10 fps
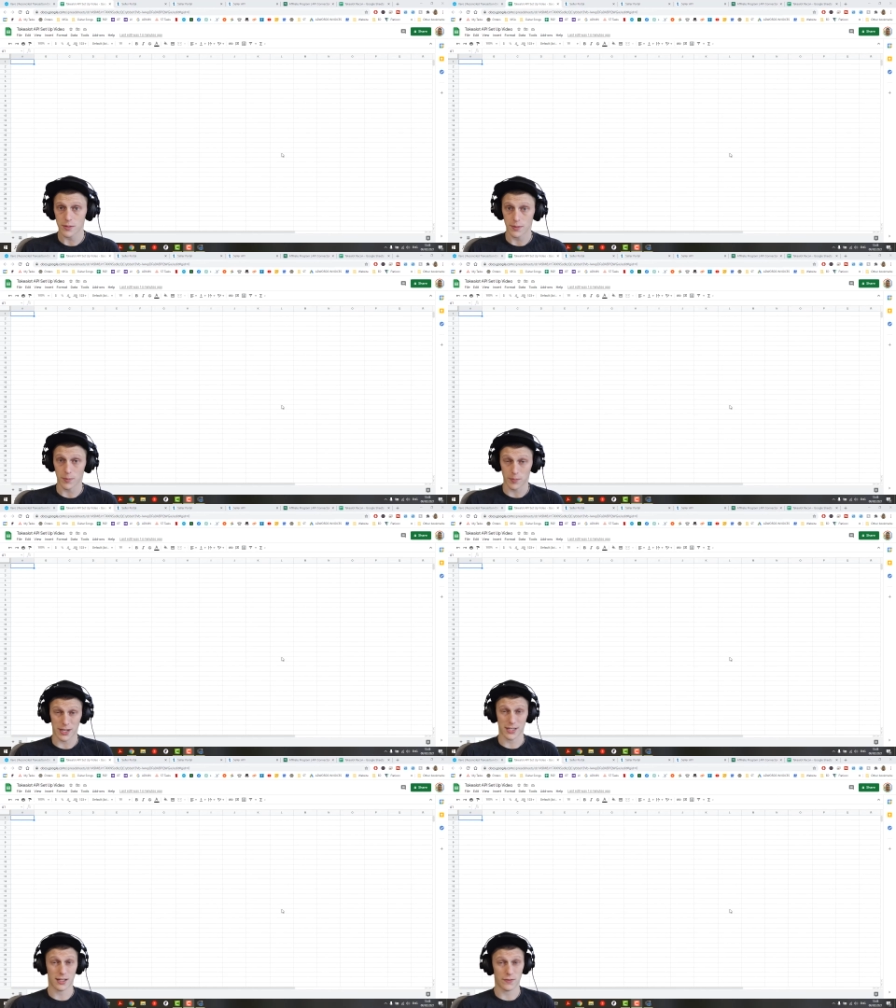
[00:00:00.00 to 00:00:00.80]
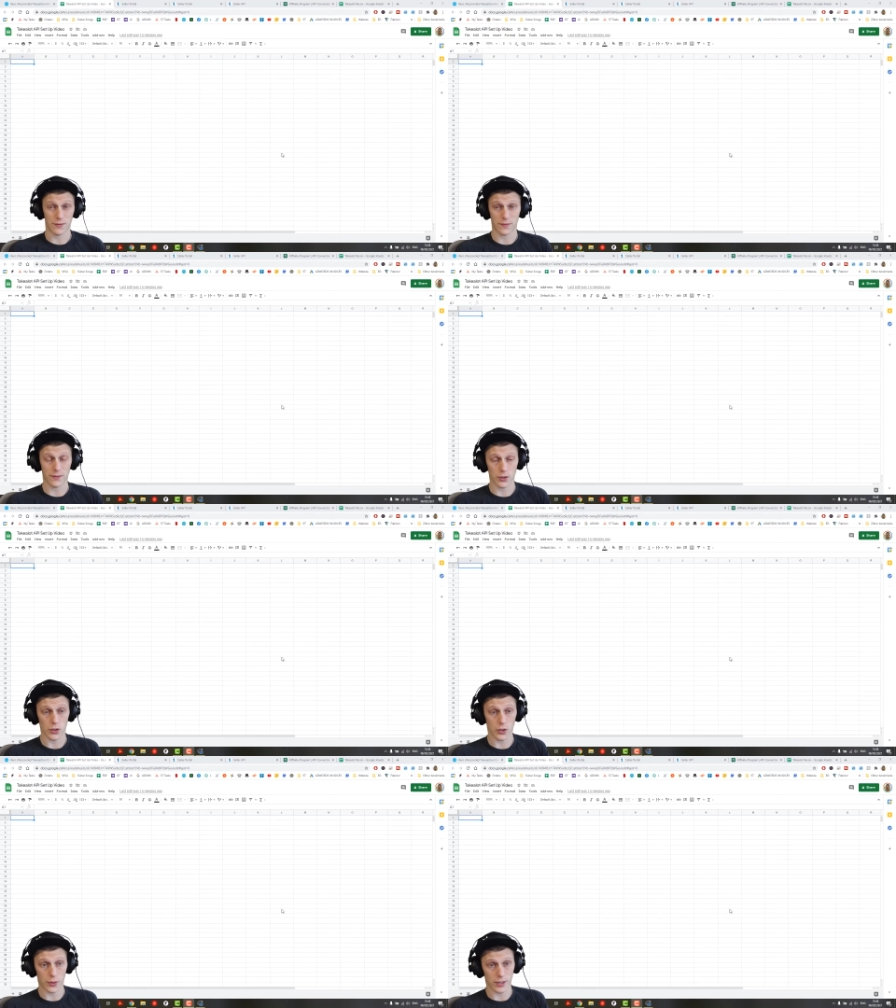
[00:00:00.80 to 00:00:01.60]
But basically, if you
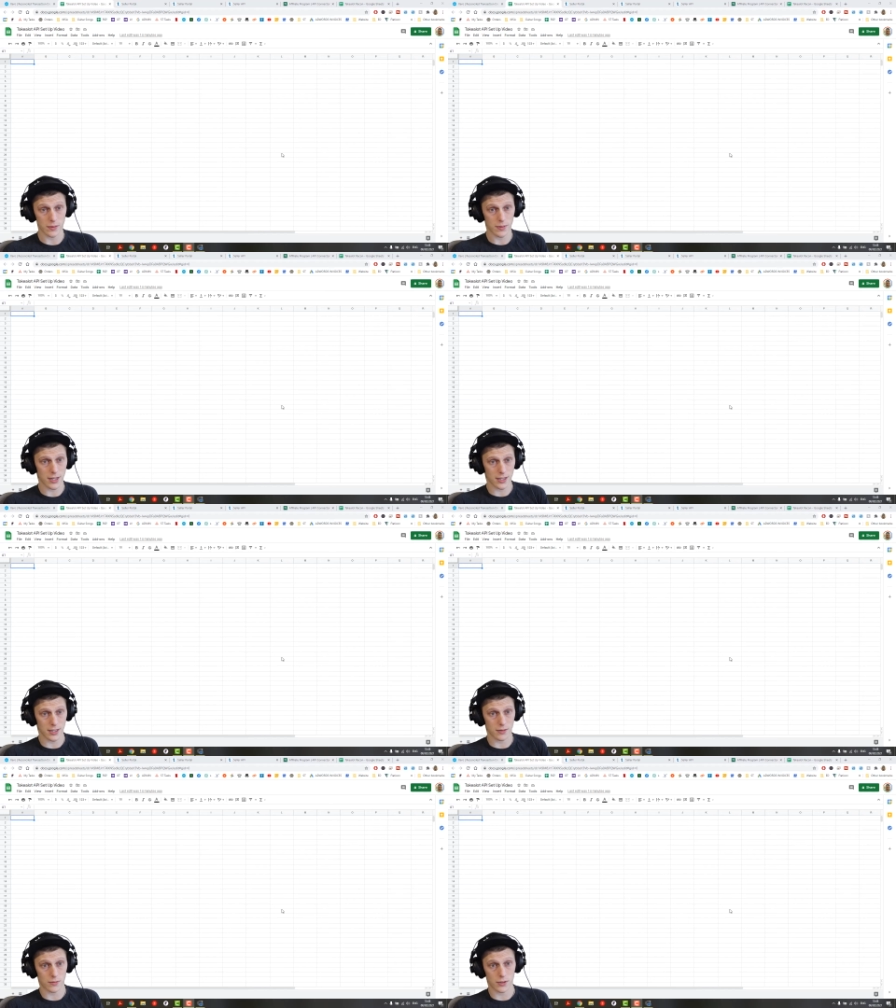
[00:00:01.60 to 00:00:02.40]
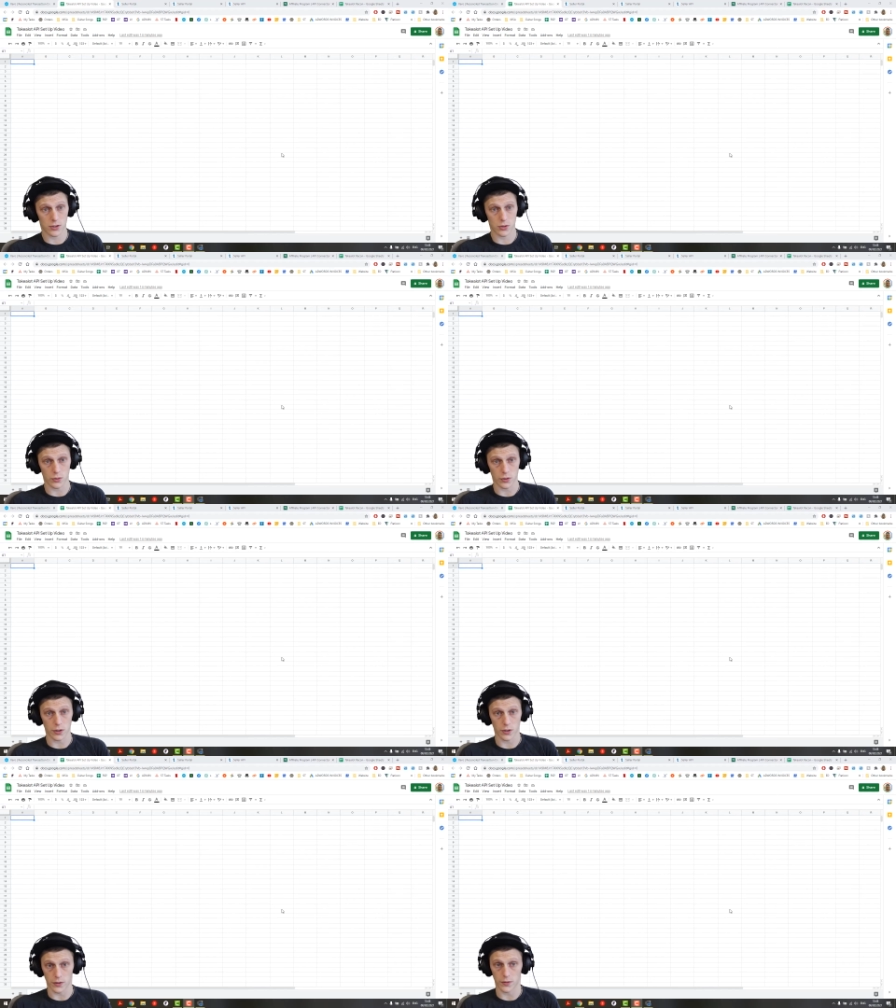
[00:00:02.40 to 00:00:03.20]
don't know what this means, it sort
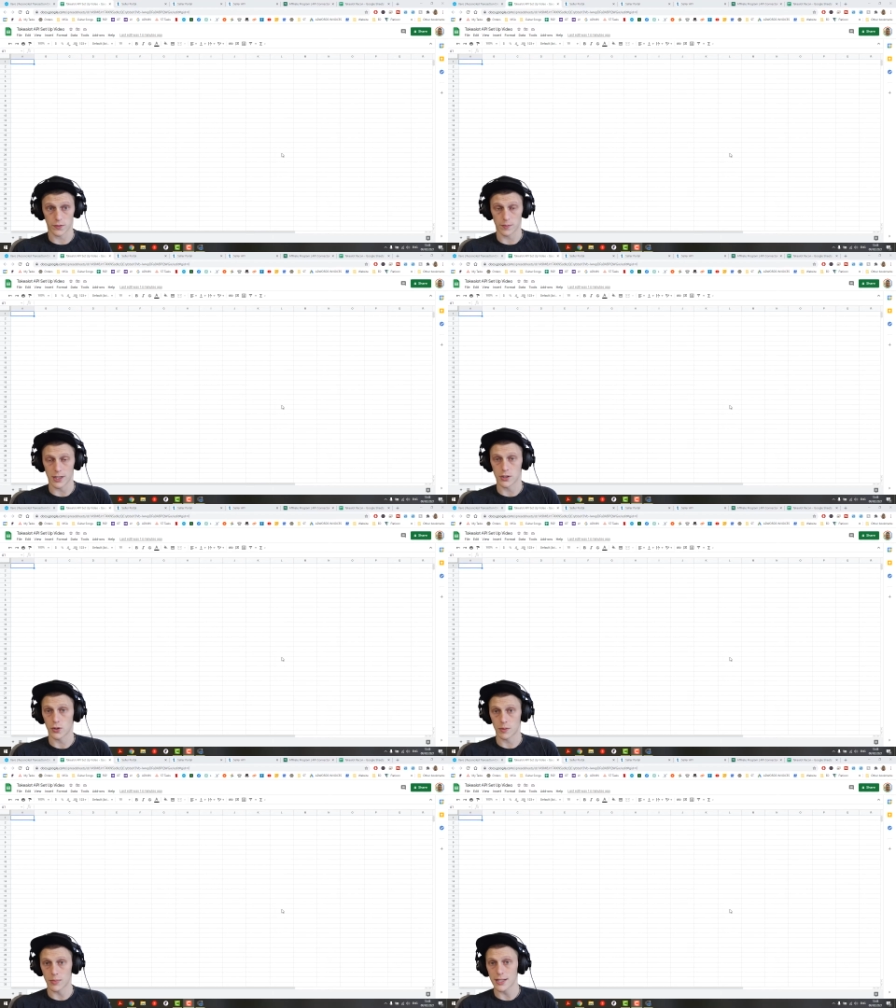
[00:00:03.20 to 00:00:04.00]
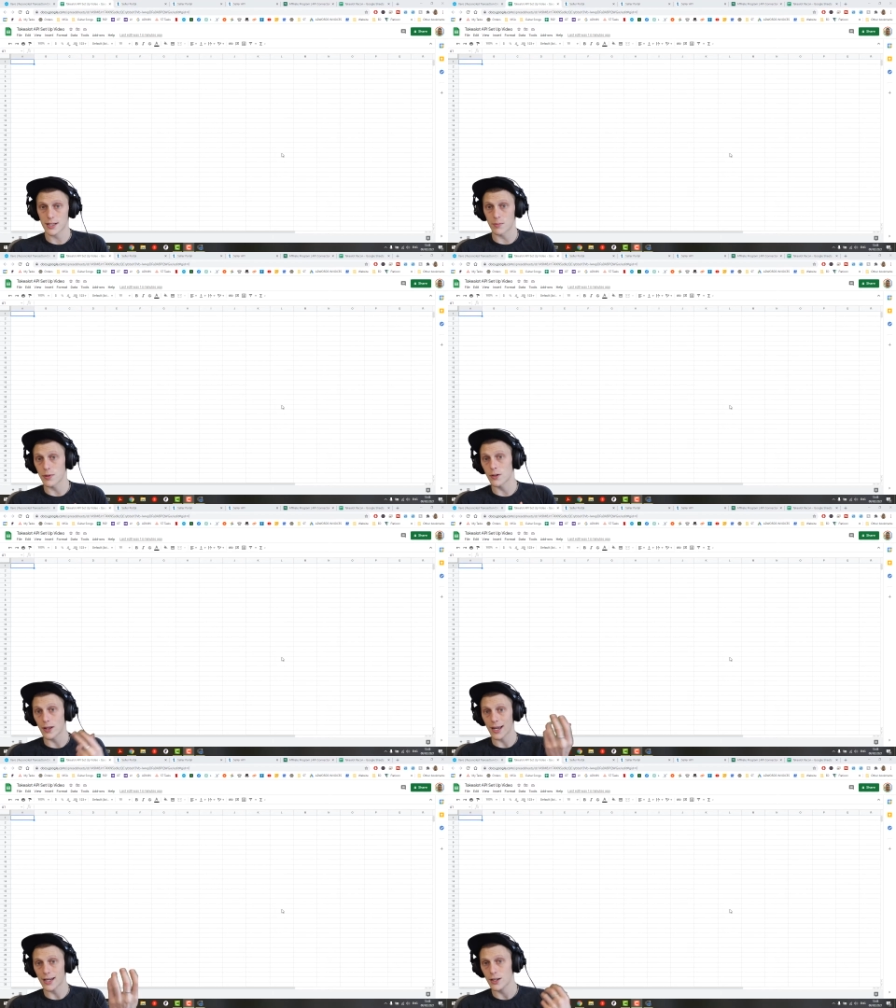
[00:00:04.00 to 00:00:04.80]
of means you can basically
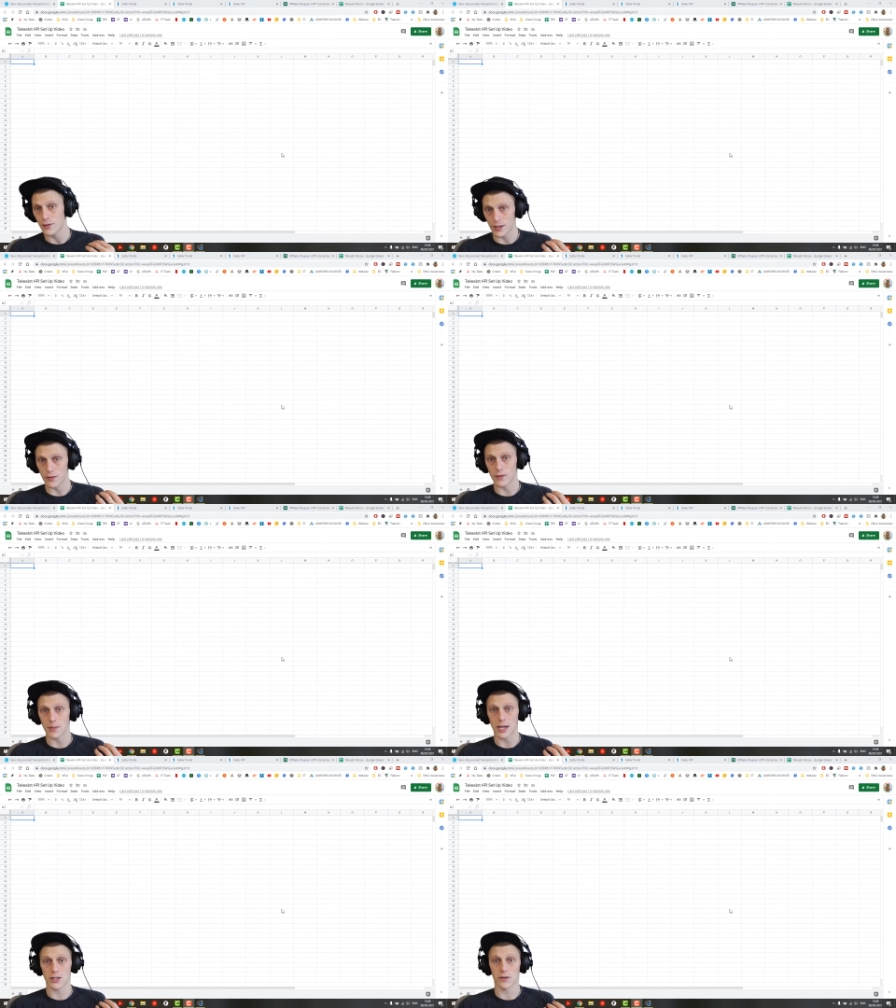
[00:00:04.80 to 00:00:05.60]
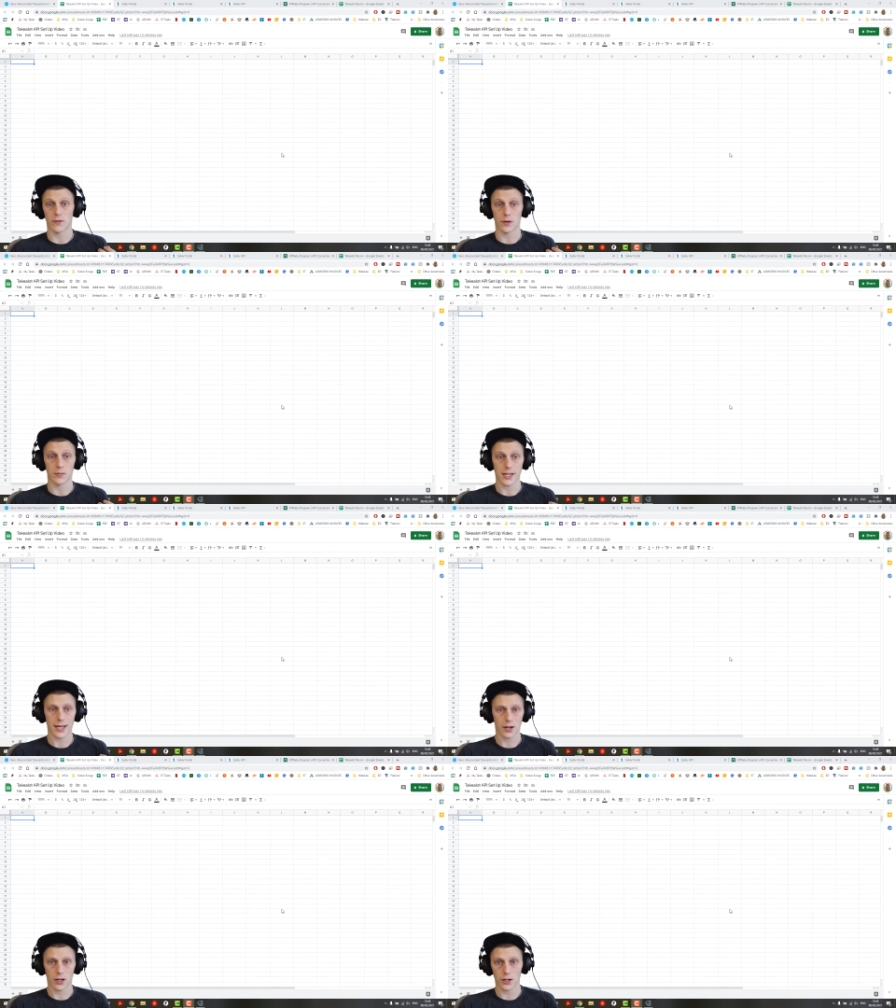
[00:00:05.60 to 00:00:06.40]
pull any of the information from
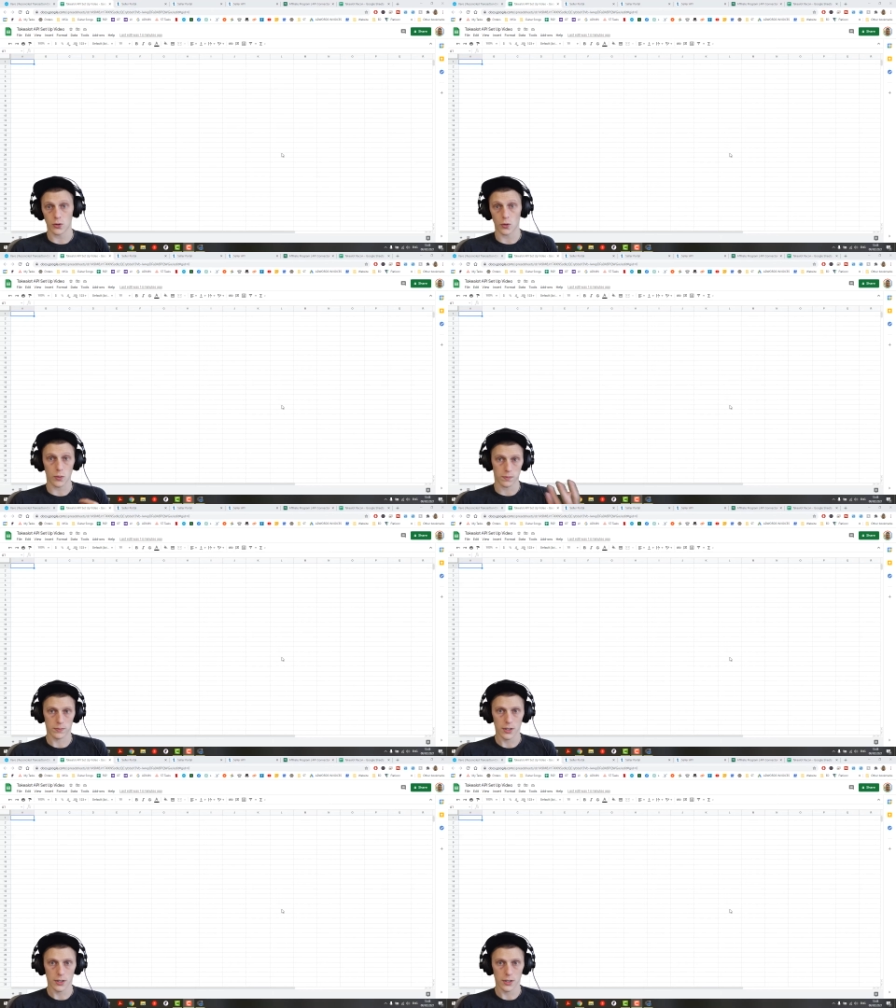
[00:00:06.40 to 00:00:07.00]
Takealot or